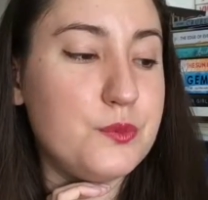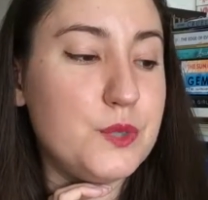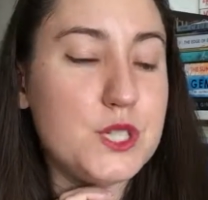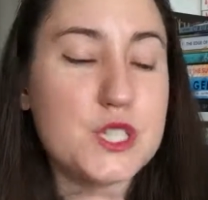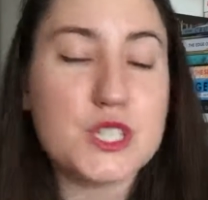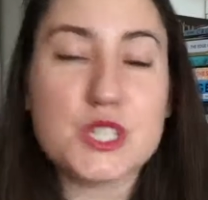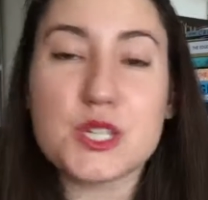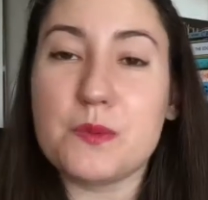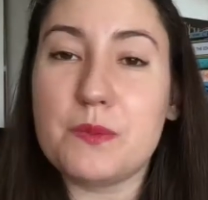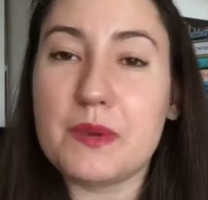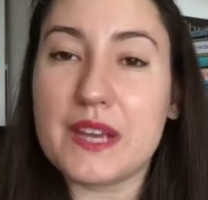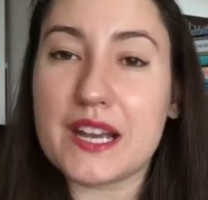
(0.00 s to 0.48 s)

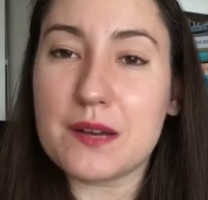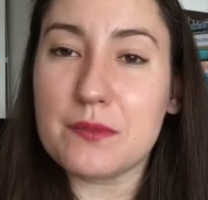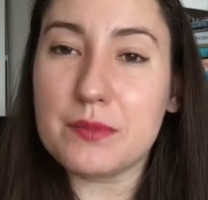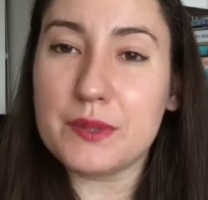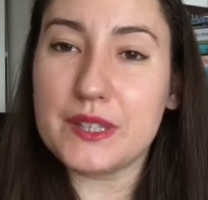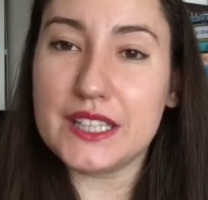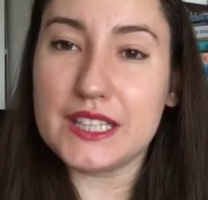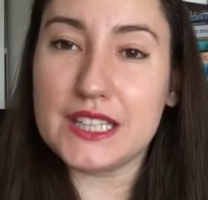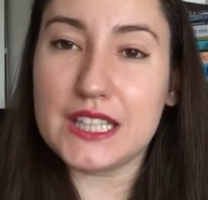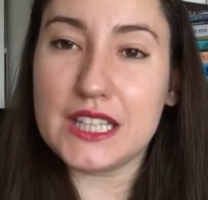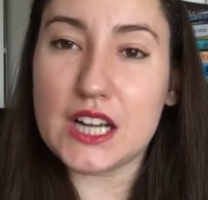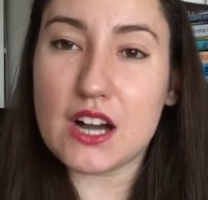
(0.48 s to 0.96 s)
To be
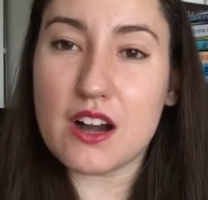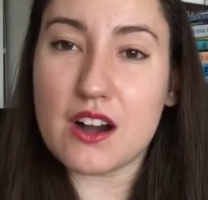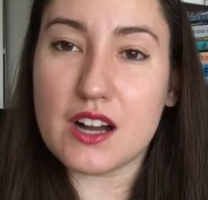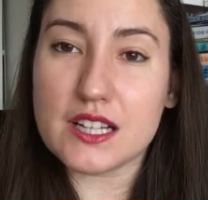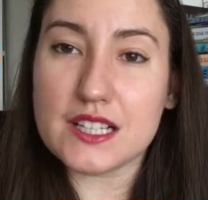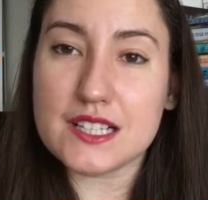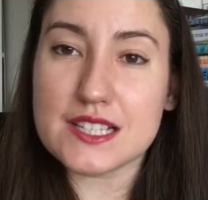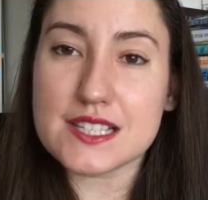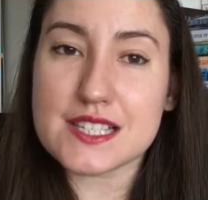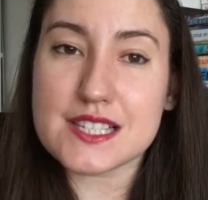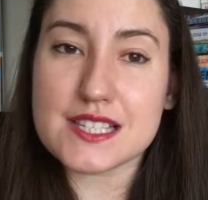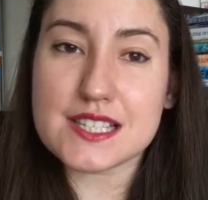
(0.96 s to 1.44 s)
completely
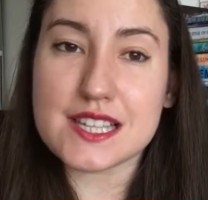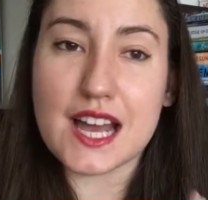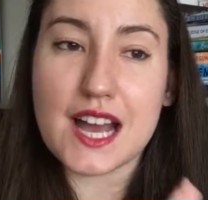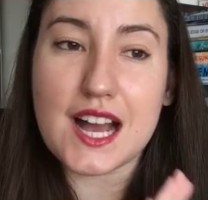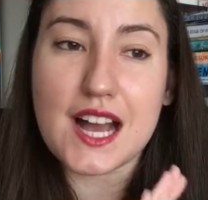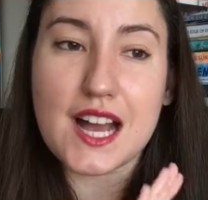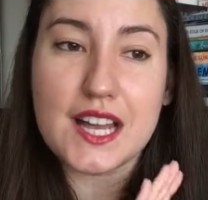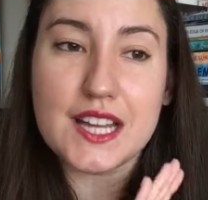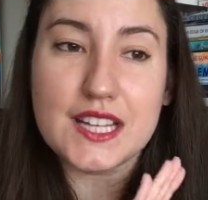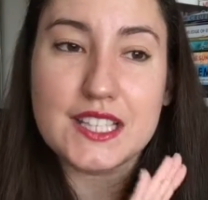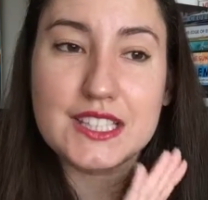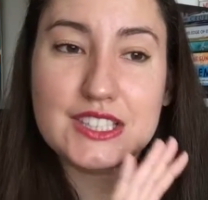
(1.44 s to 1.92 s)
honest,
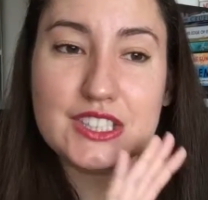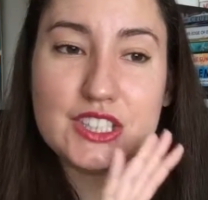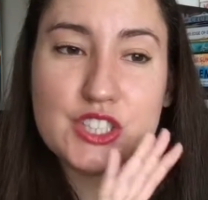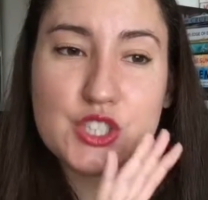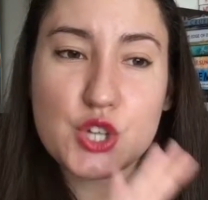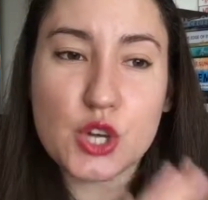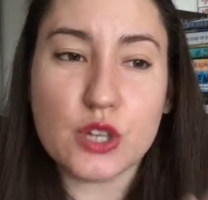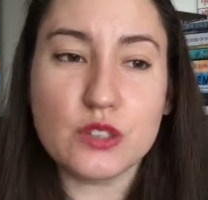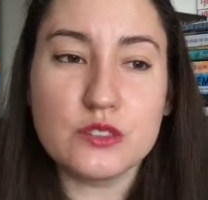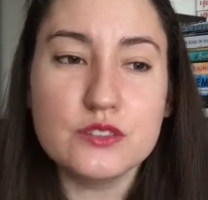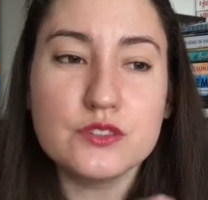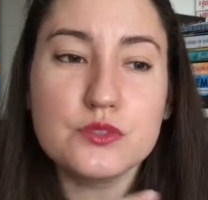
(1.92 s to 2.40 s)
I
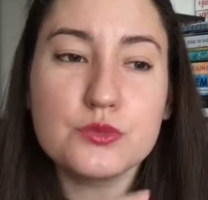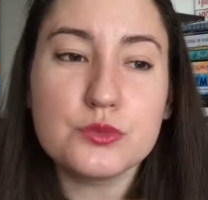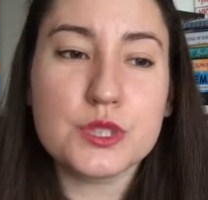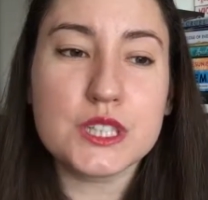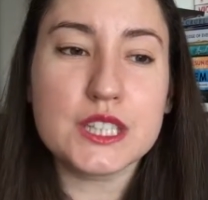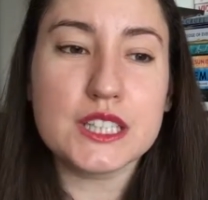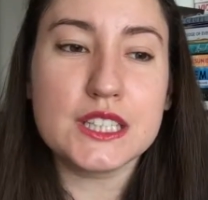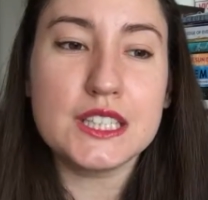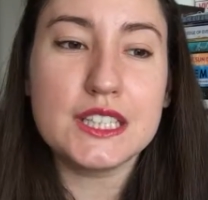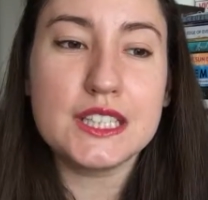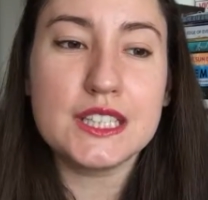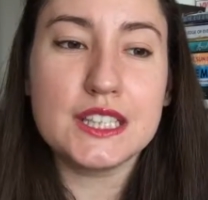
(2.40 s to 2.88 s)
don't
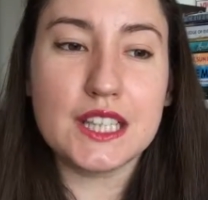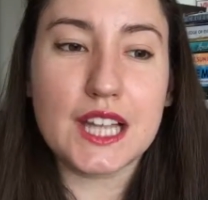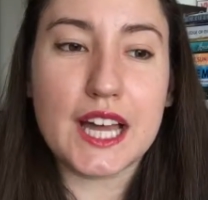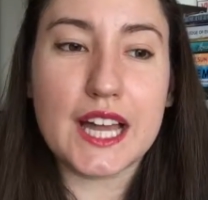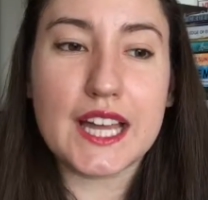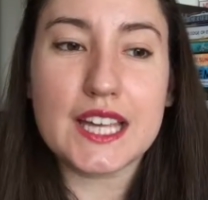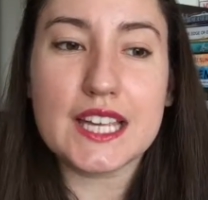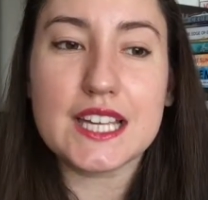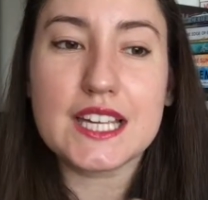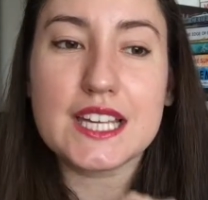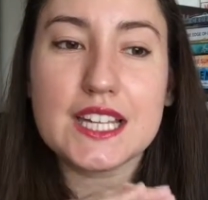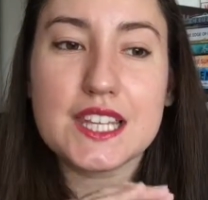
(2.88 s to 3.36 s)
really
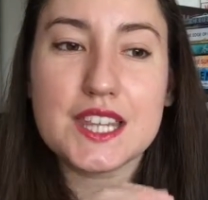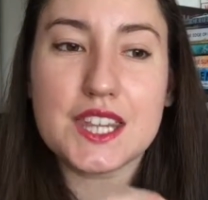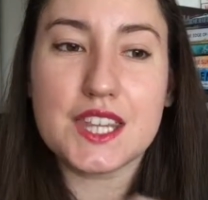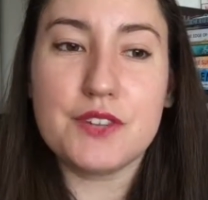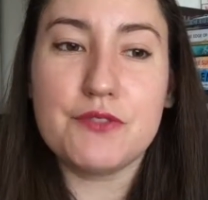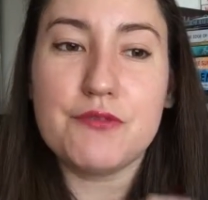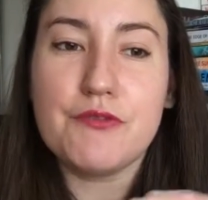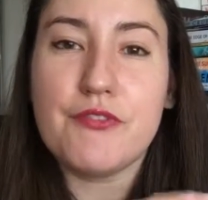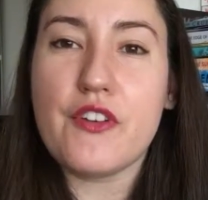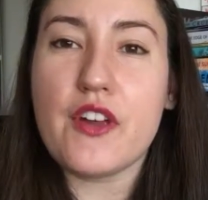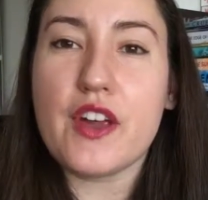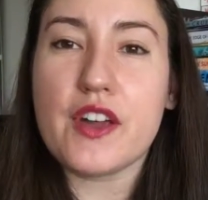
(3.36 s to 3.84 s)
like the
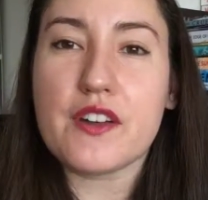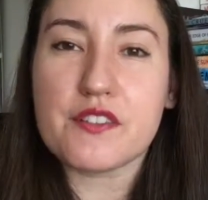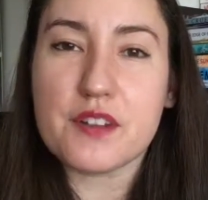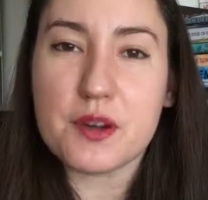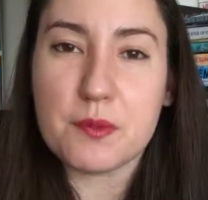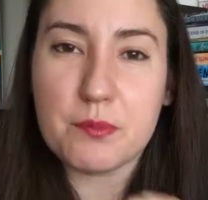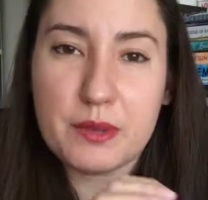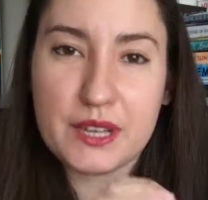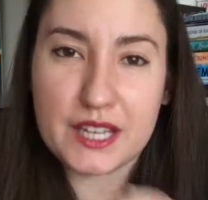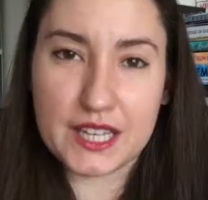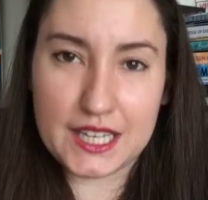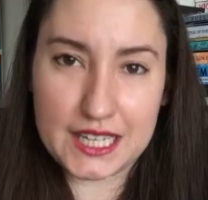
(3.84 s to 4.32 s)
very
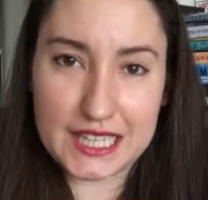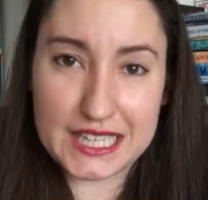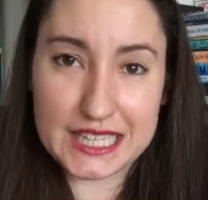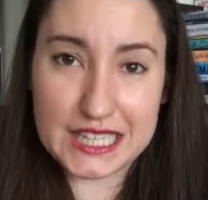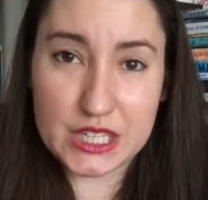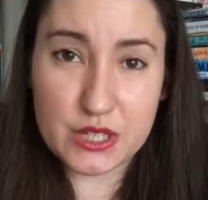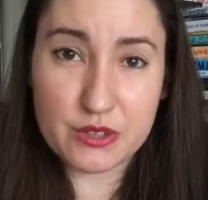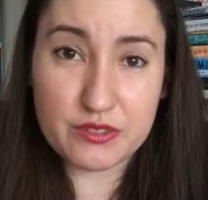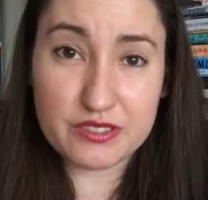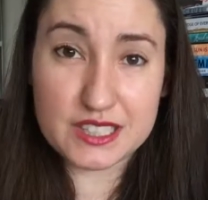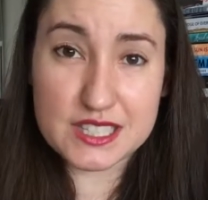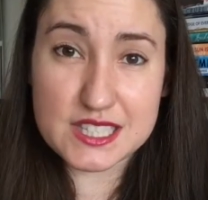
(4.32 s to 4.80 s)

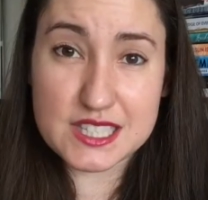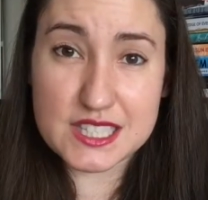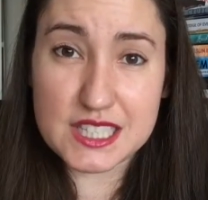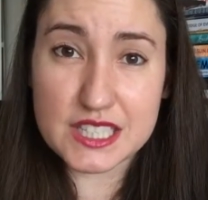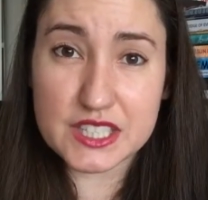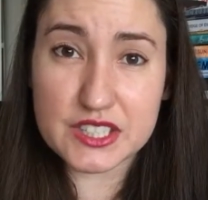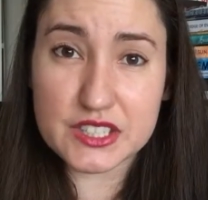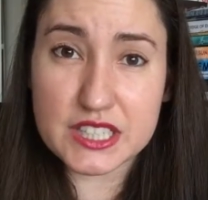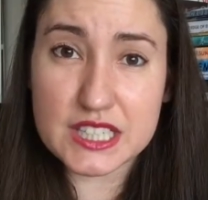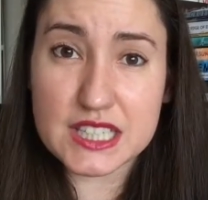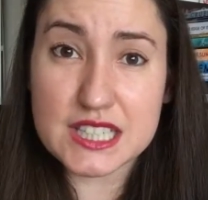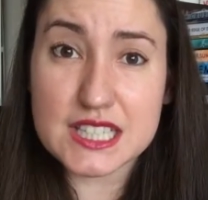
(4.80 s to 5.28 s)
beginning of the
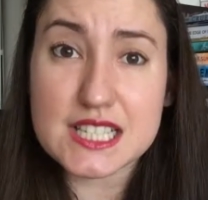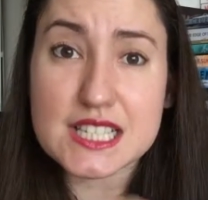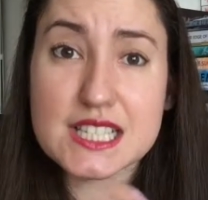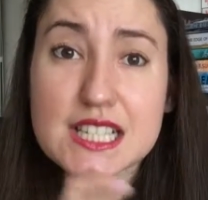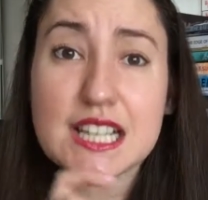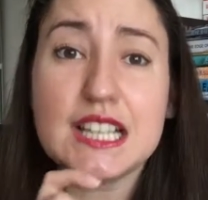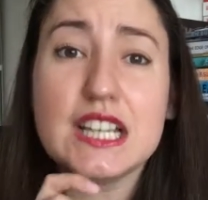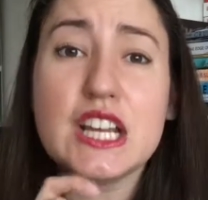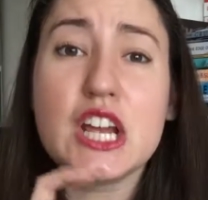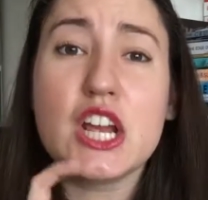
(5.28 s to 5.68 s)
series,